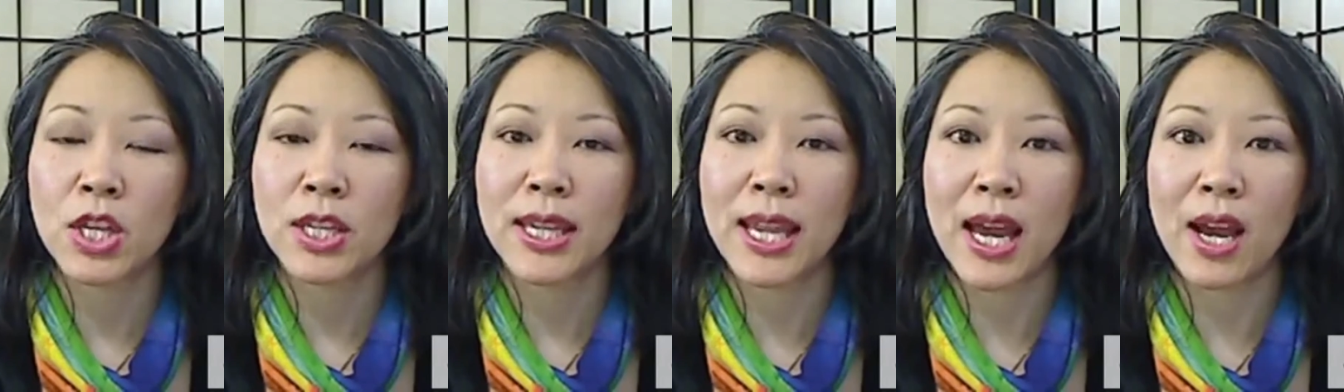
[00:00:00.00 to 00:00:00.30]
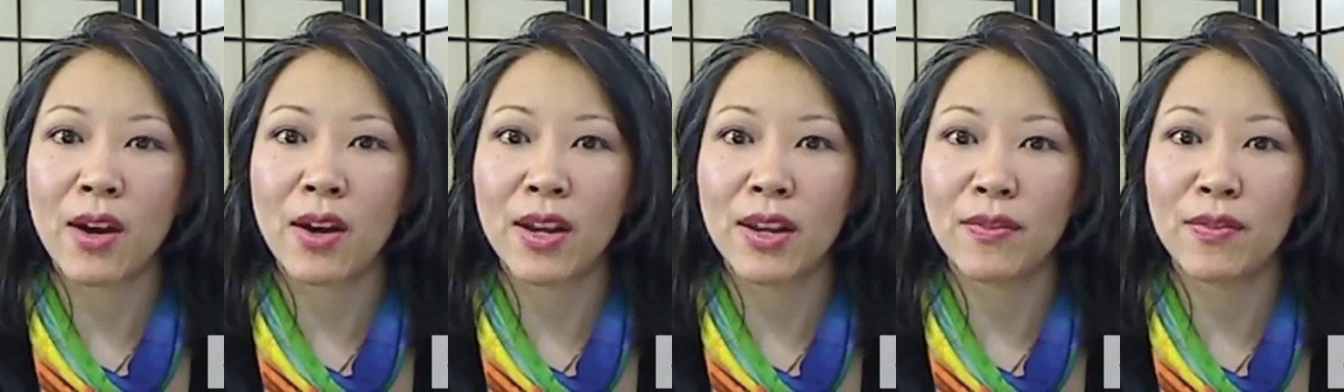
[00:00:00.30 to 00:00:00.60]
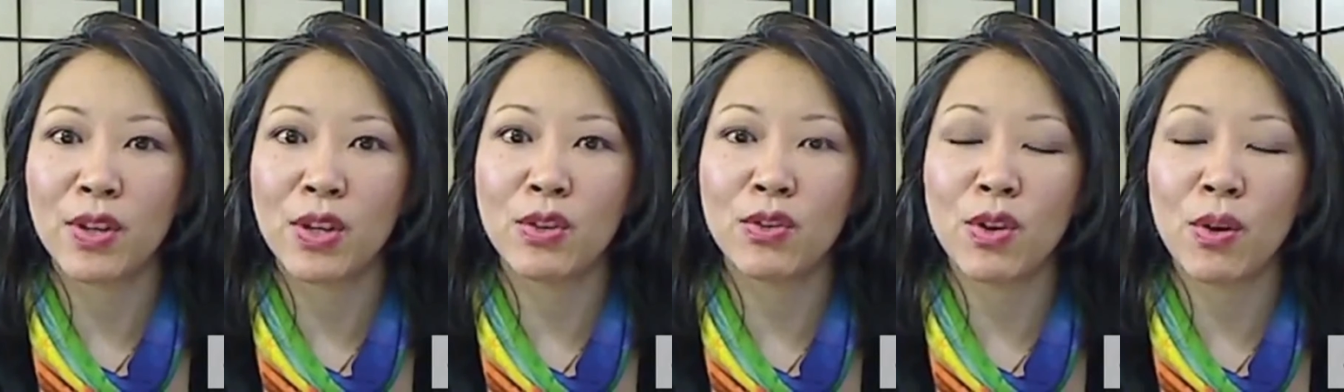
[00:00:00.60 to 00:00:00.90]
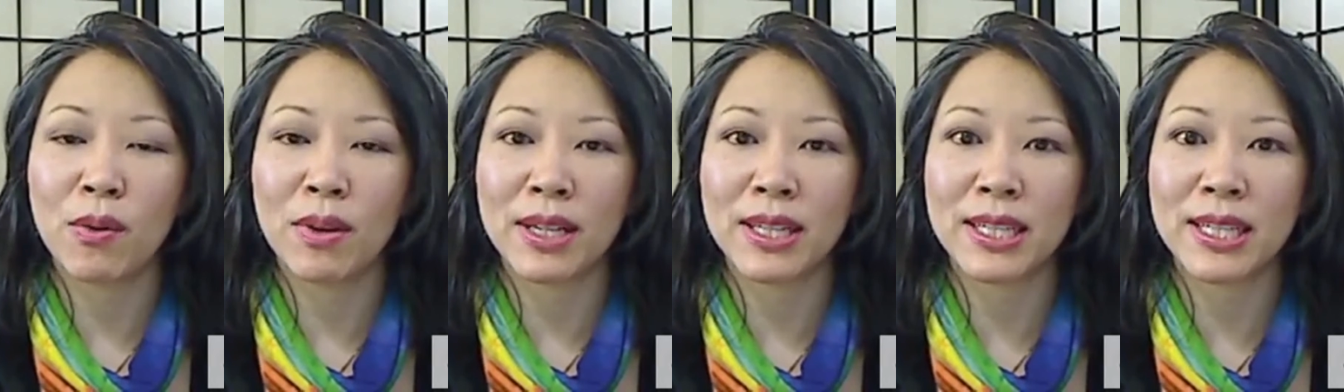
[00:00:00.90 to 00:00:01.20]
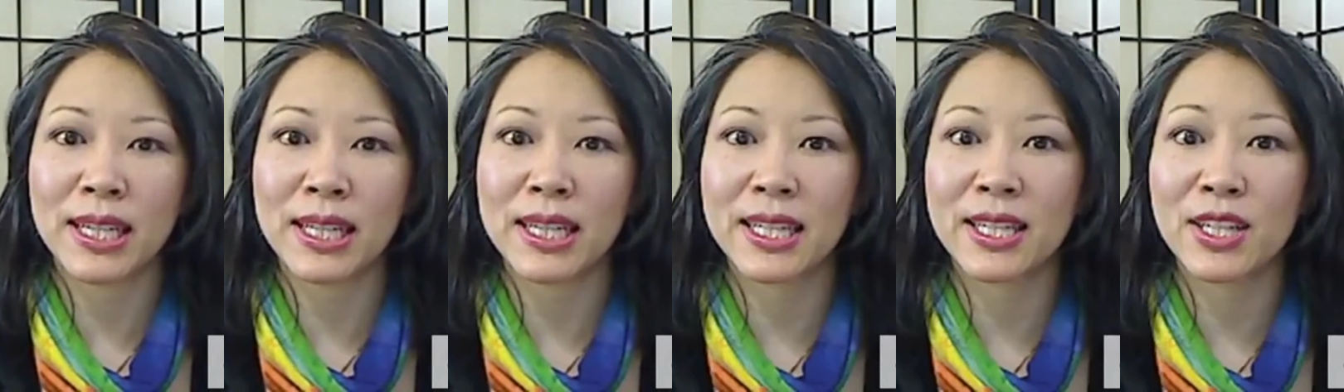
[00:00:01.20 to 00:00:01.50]
Now, if you don't want to
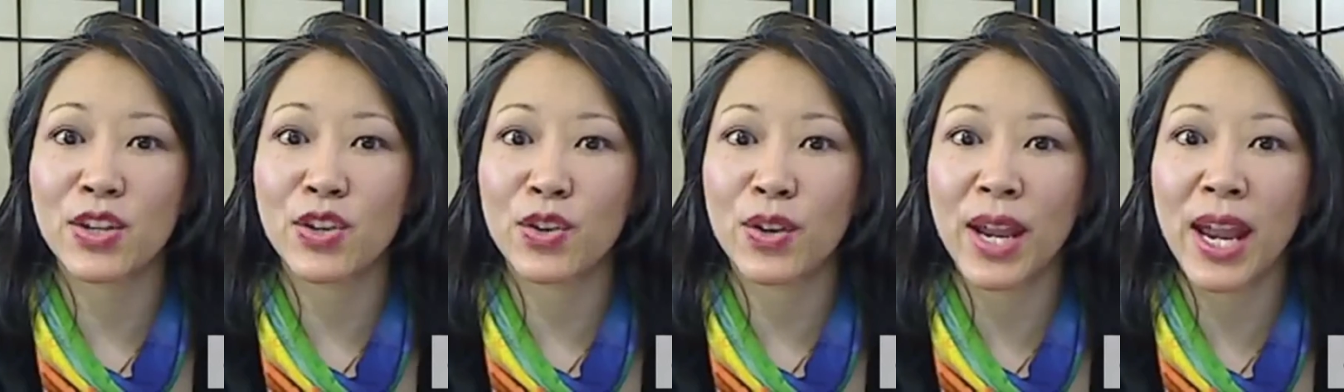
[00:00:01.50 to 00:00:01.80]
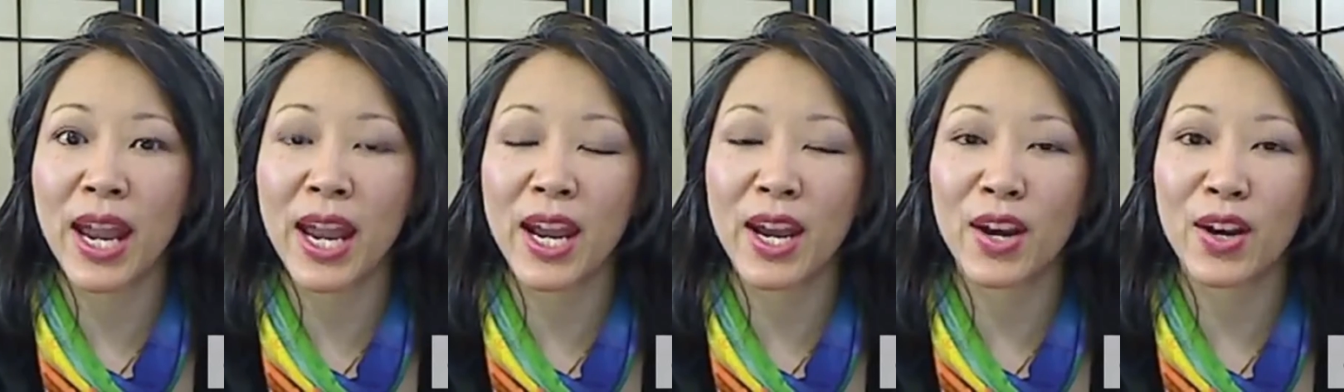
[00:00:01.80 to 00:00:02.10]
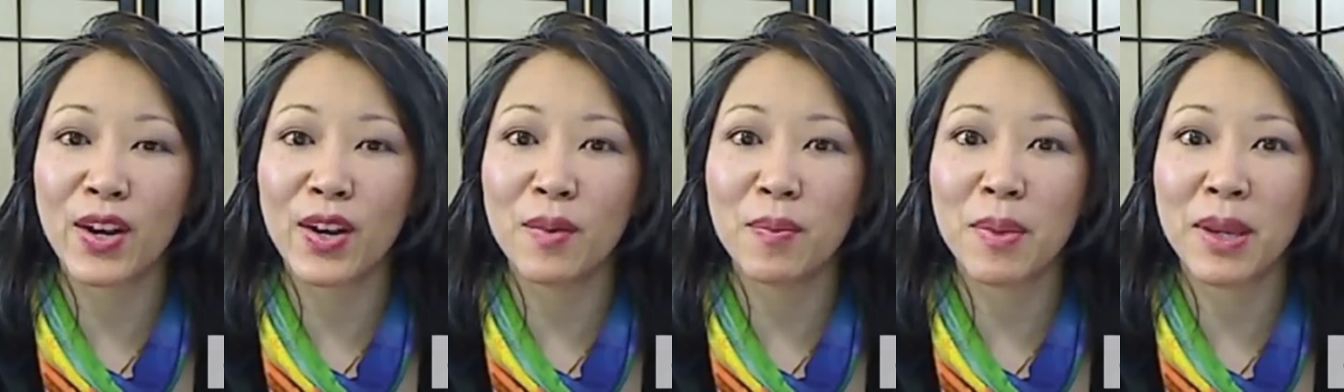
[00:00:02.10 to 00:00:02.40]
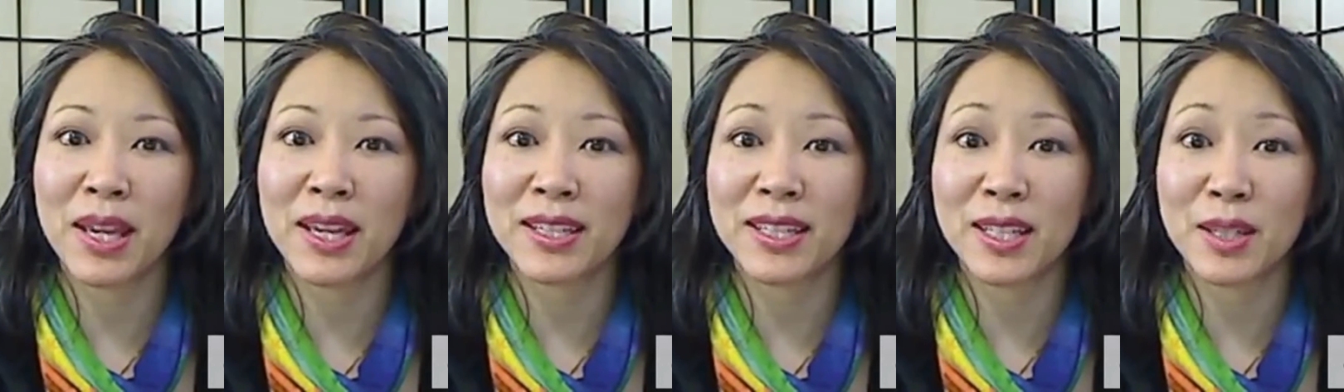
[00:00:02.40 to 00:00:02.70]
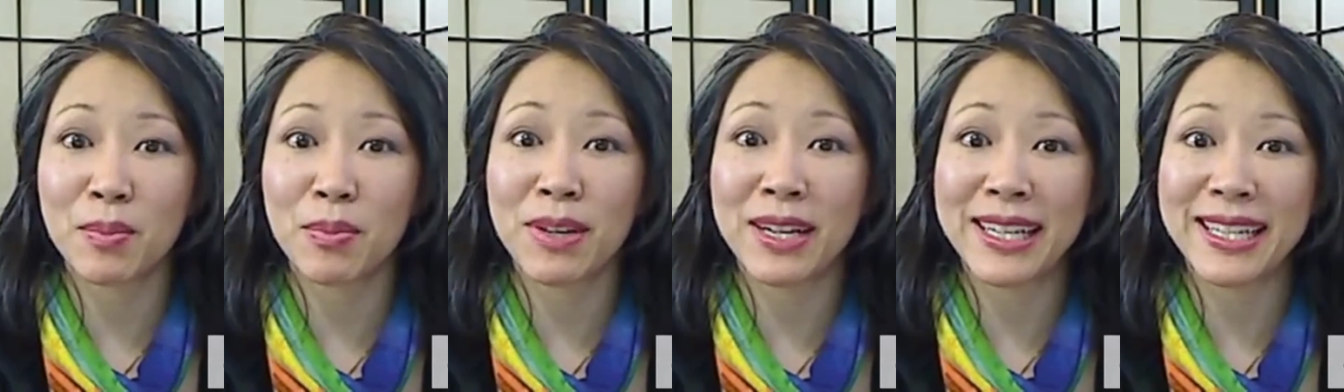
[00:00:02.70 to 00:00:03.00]
stick this to your hair because
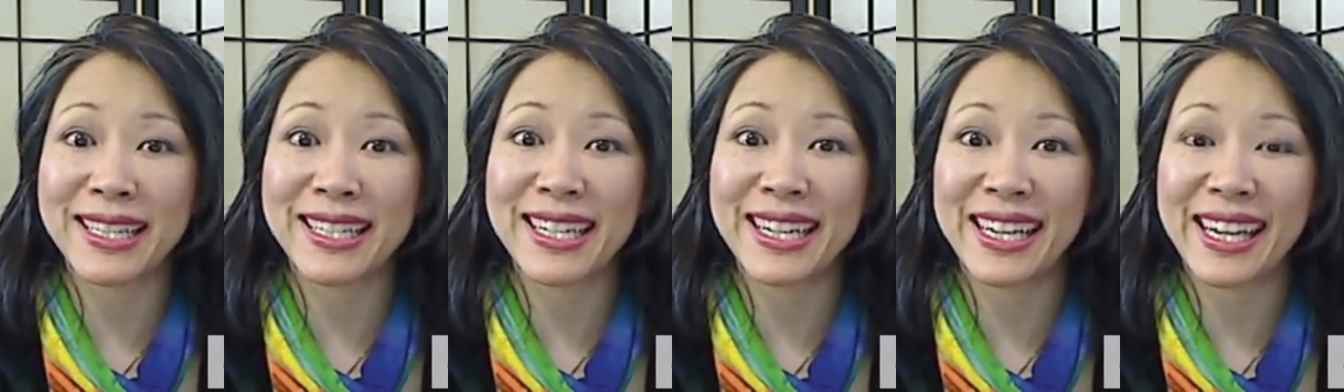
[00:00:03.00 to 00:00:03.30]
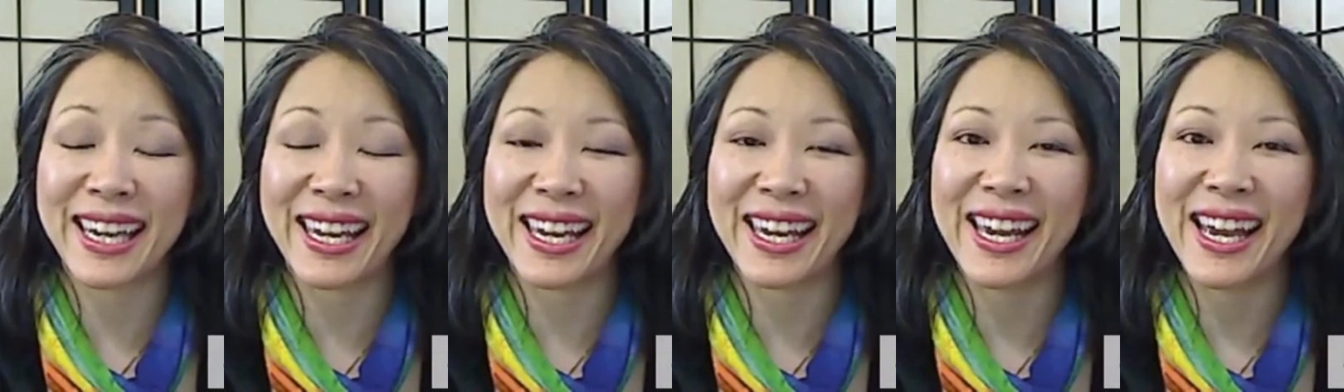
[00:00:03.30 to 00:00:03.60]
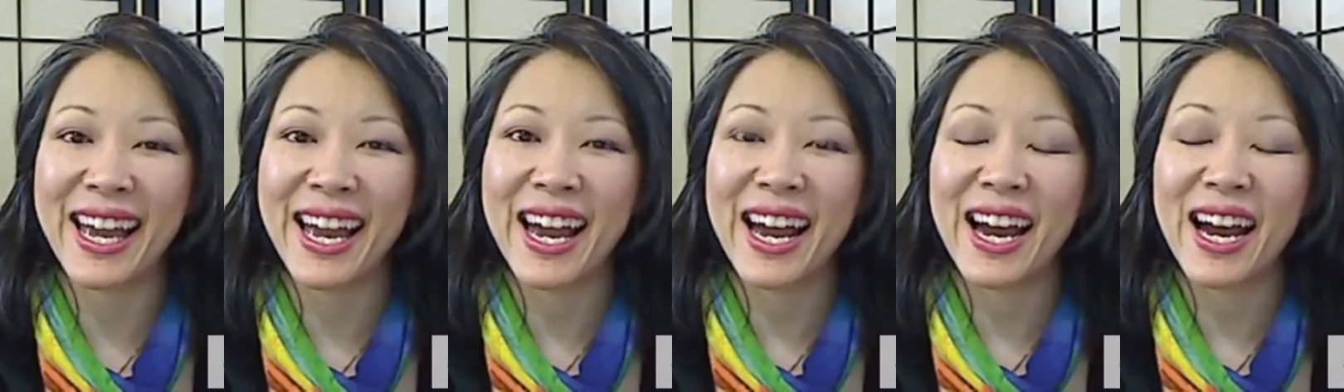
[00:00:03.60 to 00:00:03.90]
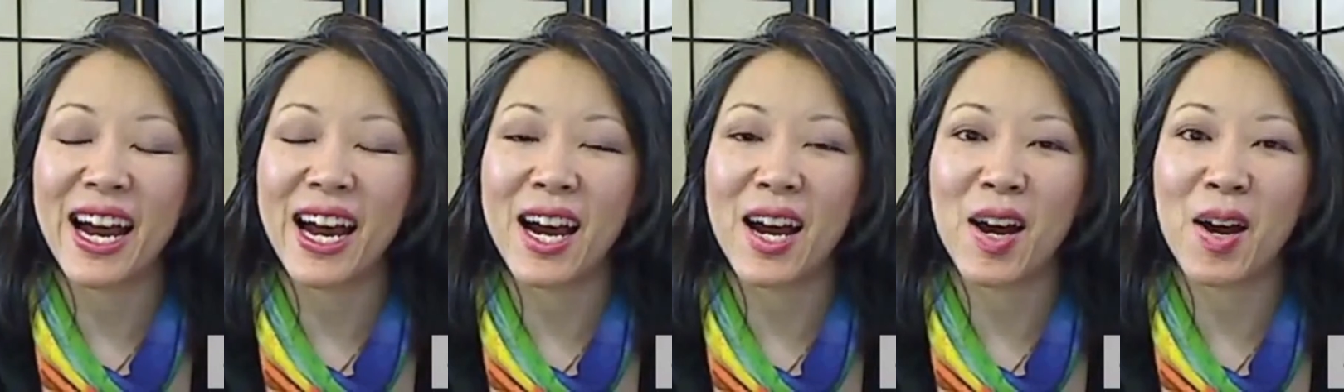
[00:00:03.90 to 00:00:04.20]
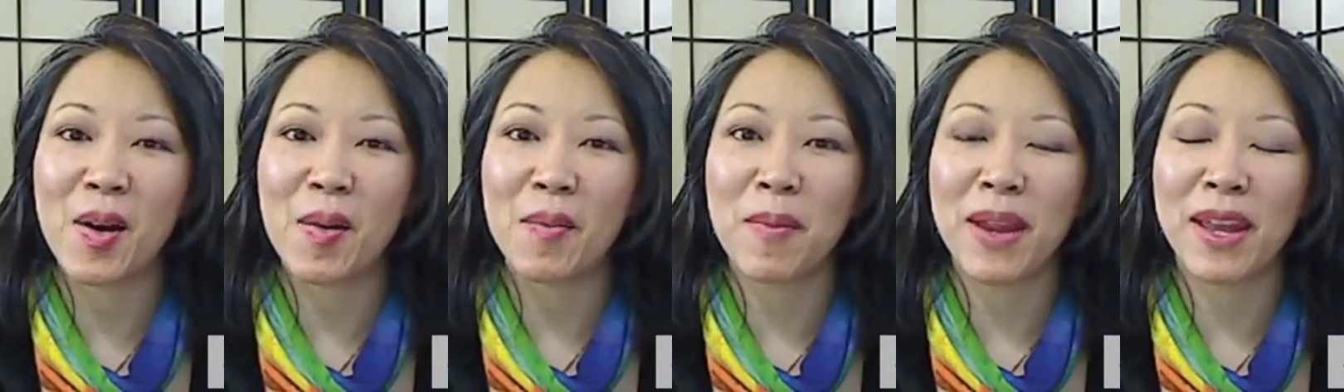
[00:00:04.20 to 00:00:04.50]
it's pretty sticky
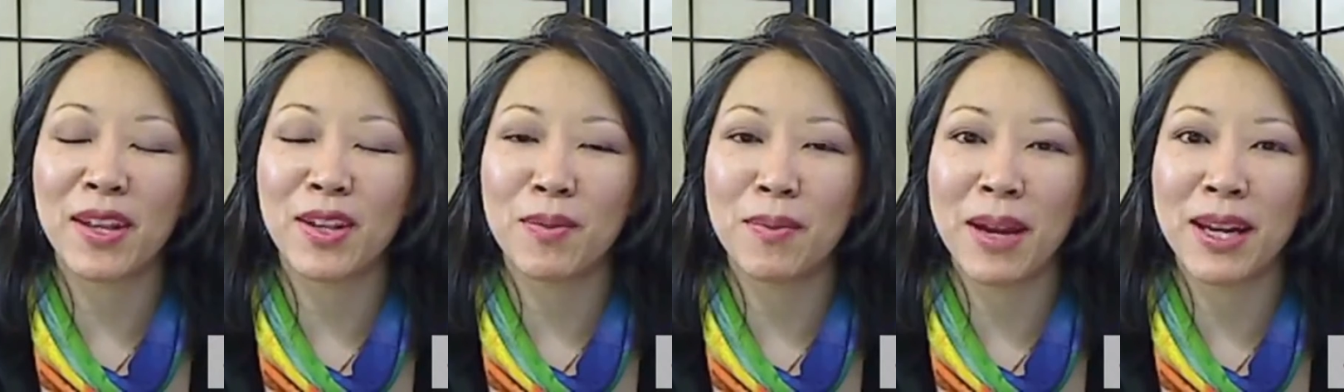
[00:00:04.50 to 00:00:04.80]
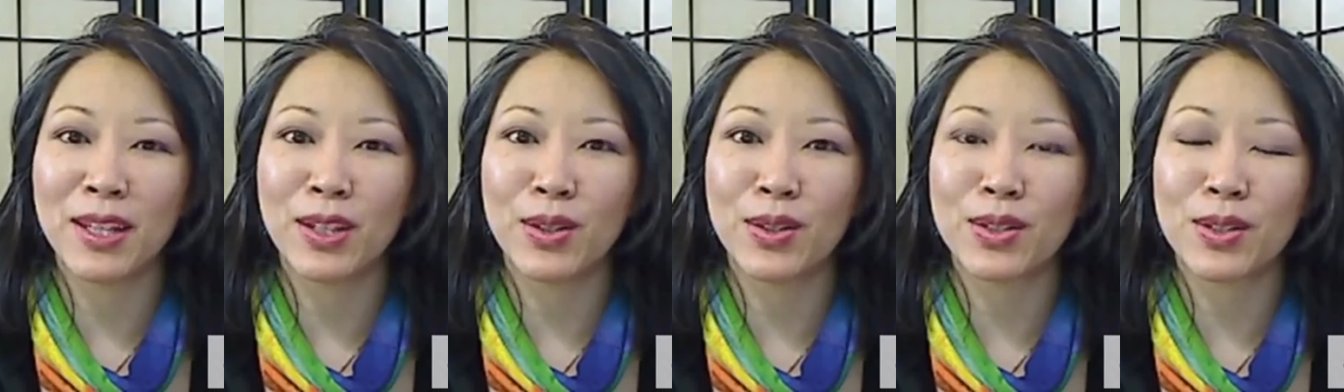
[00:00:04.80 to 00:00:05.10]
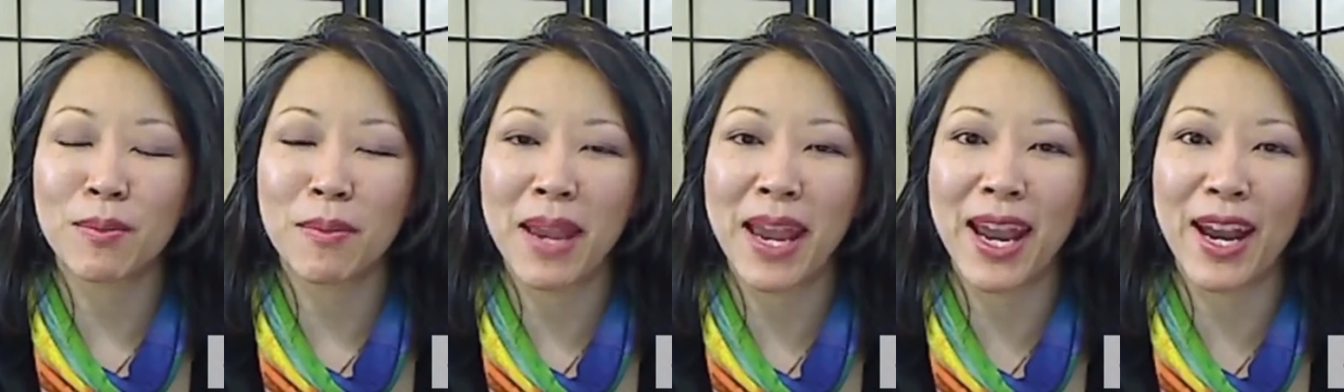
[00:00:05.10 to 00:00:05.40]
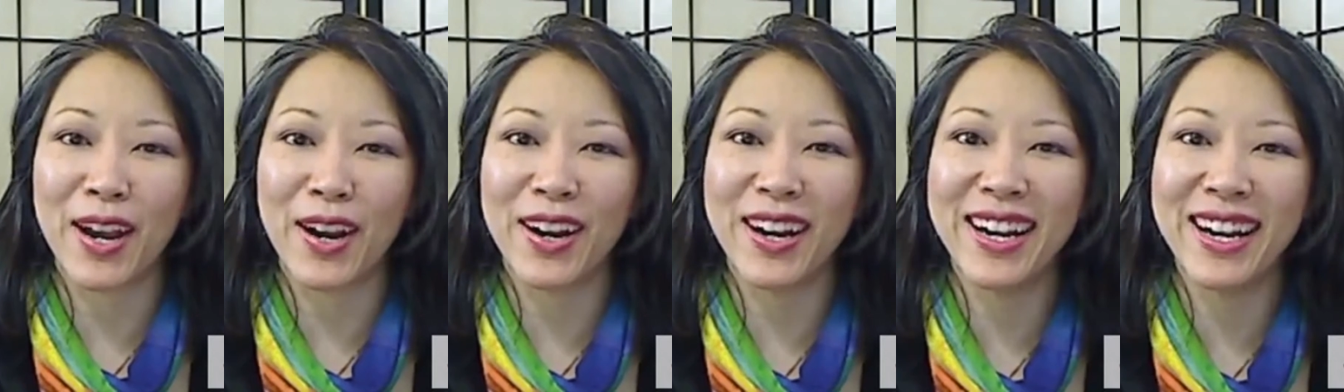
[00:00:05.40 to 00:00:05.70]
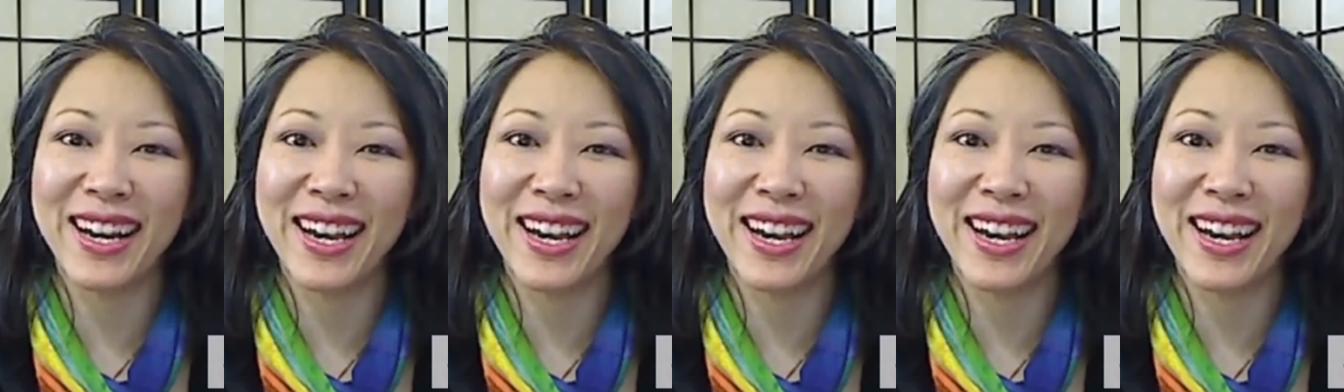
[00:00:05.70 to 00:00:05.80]
and you might lose some hair,